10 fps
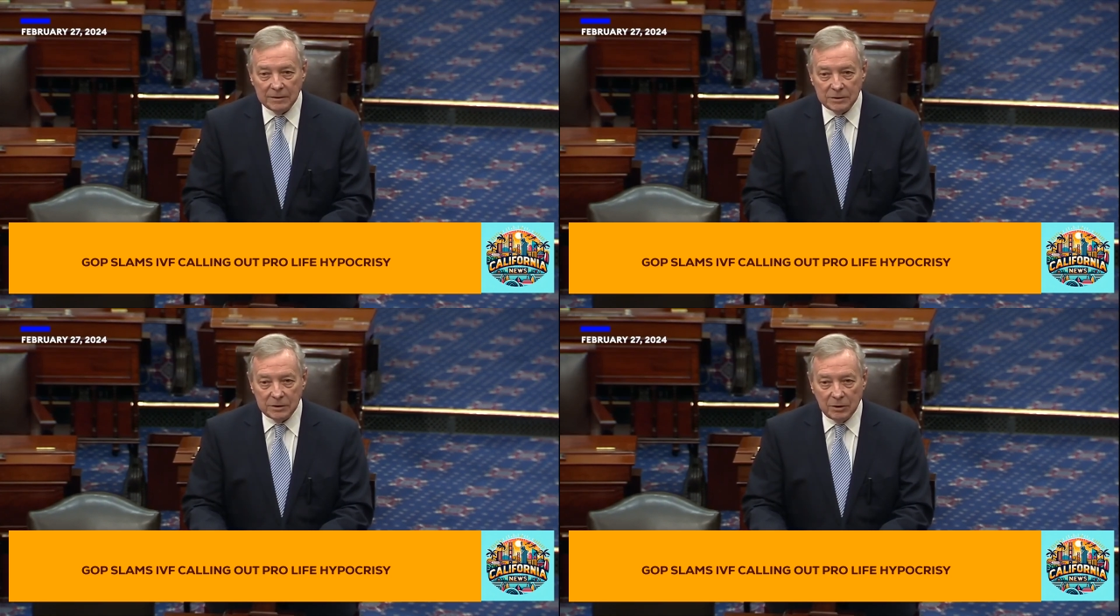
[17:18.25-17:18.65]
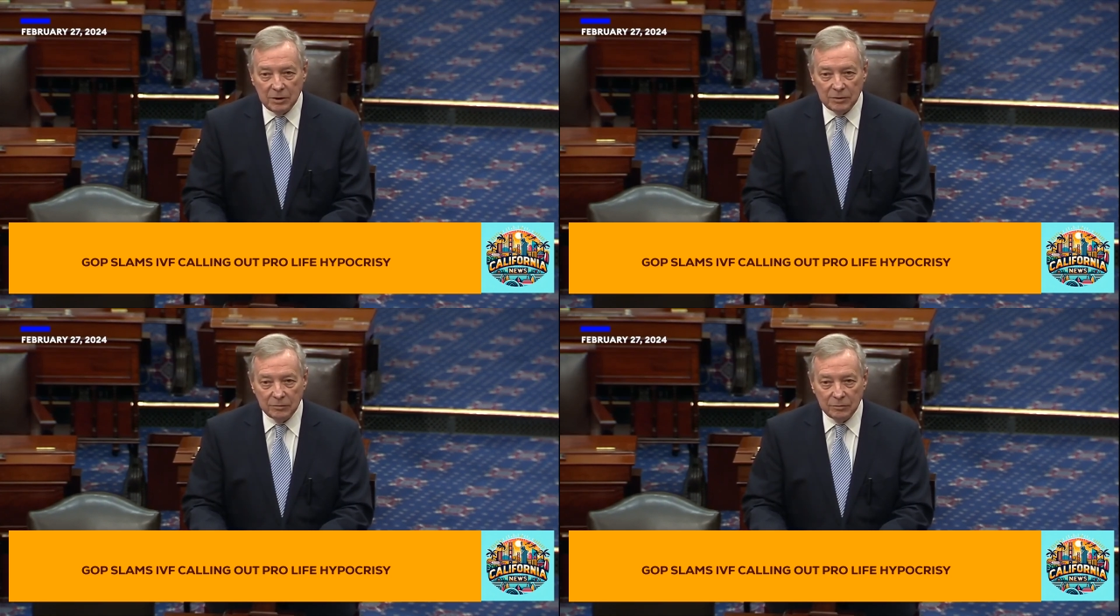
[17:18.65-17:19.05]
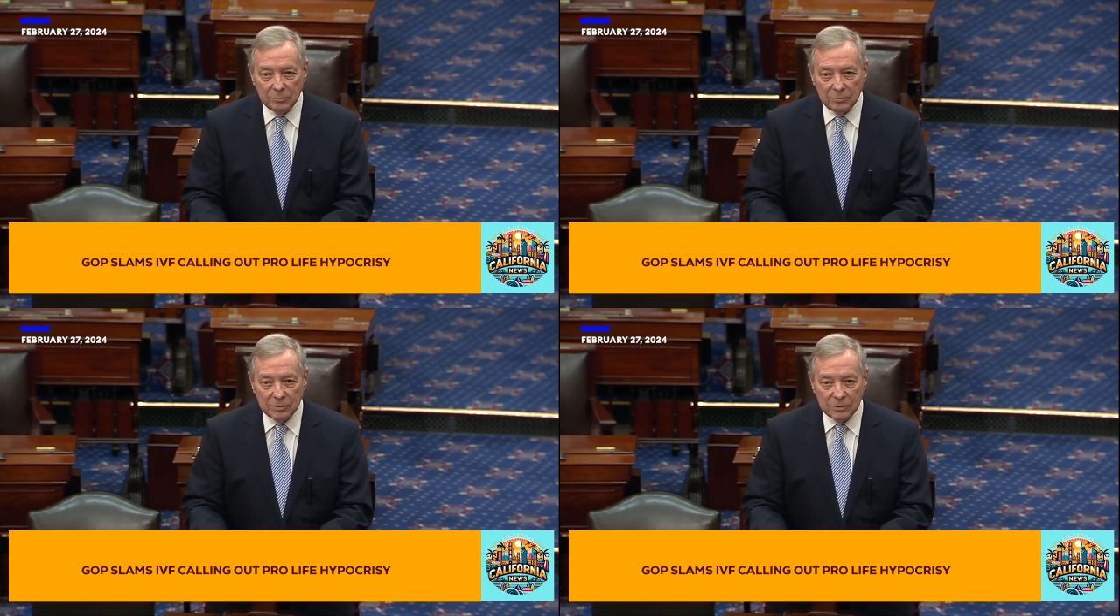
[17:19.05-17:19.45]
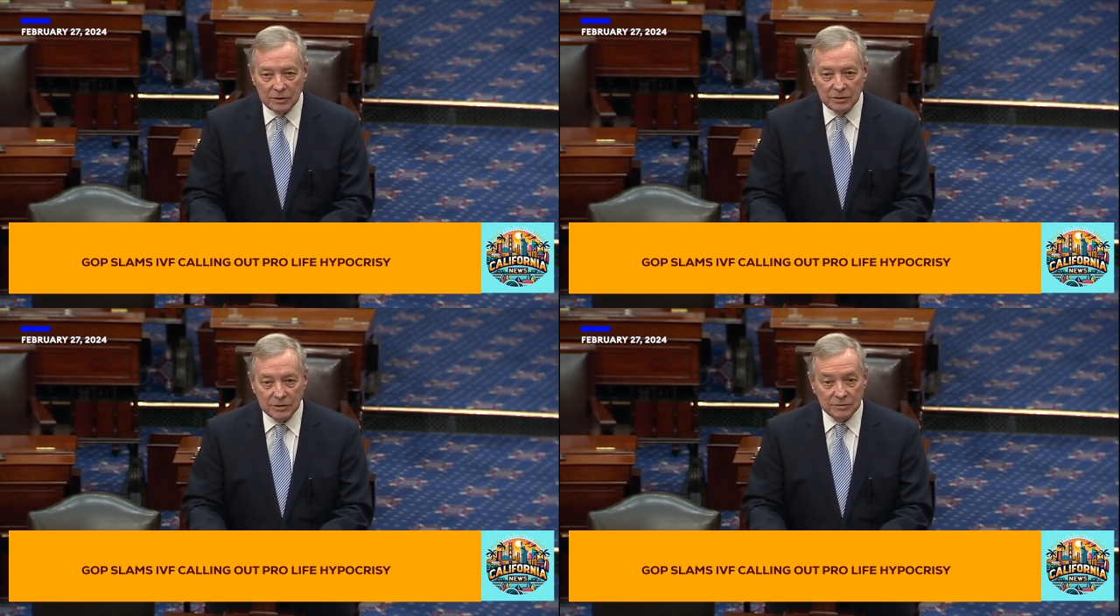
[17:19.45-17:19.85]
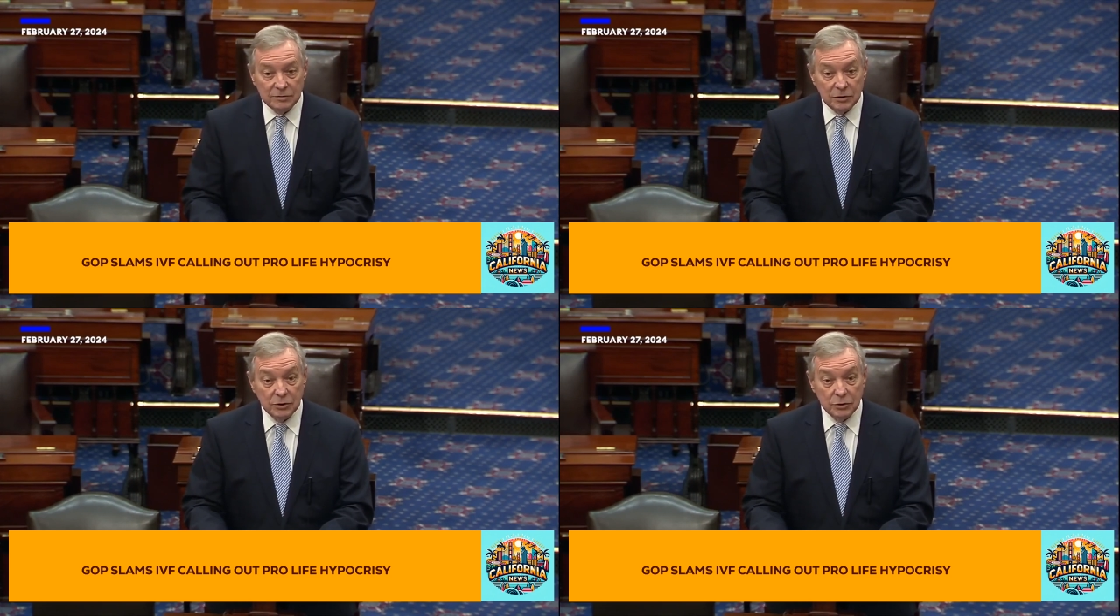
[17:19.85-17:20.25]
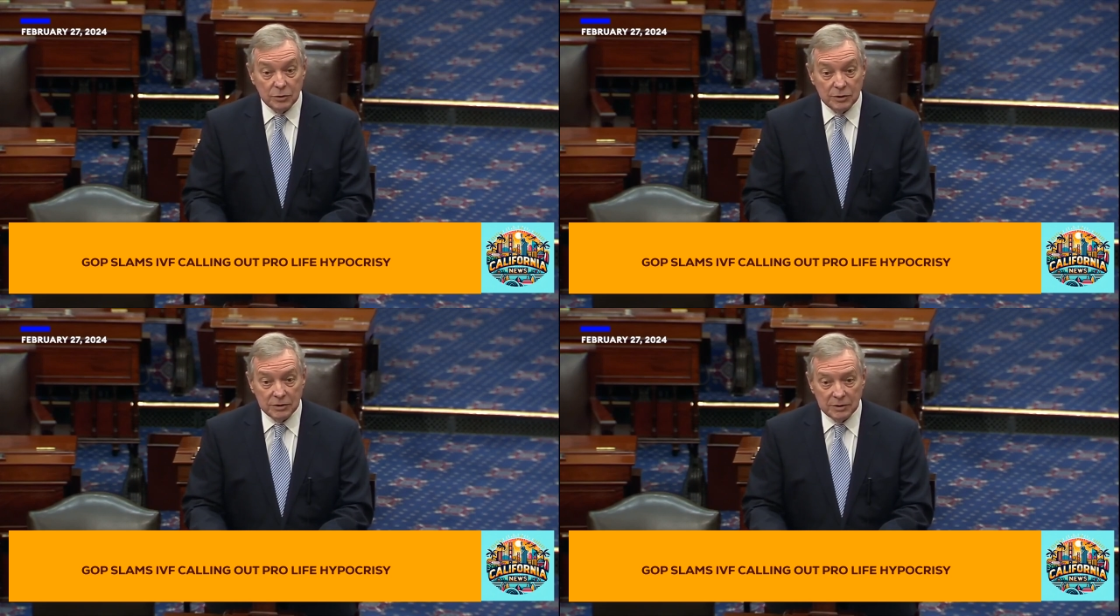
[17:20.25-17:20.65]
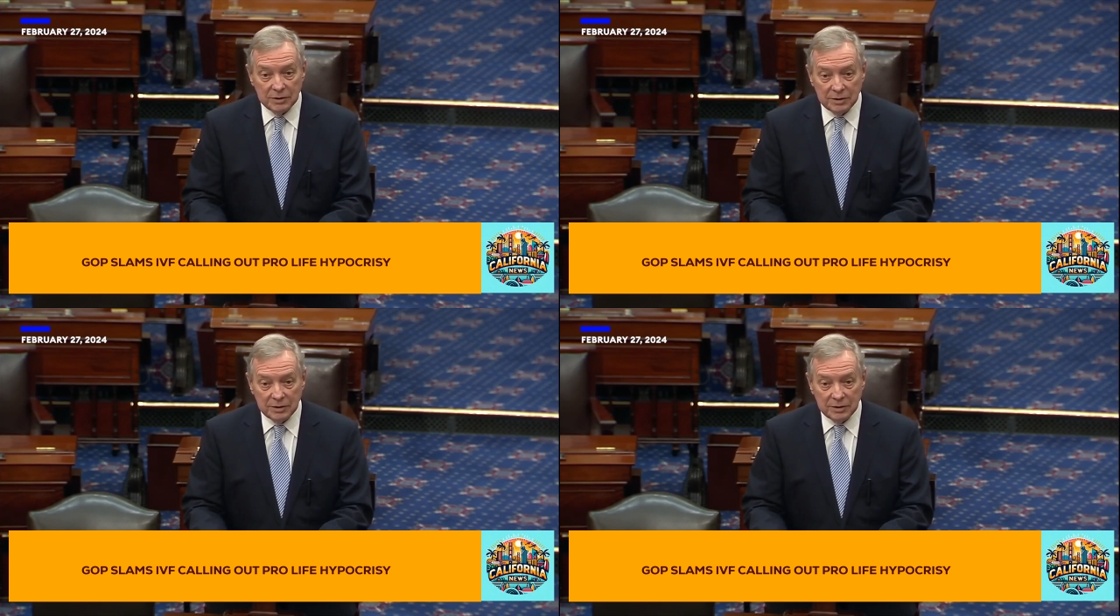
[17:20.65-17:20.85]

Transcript: she'd gone through a series of surgeries.